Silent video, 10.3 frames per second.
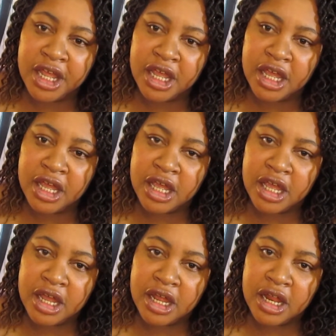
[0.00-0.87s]

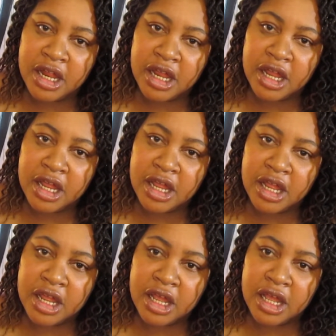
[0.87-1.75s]

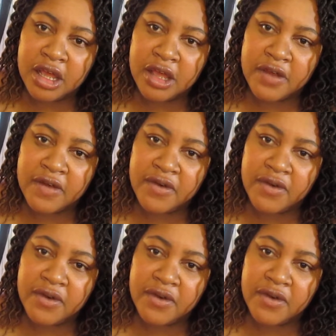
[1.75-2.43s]
Nothing is said.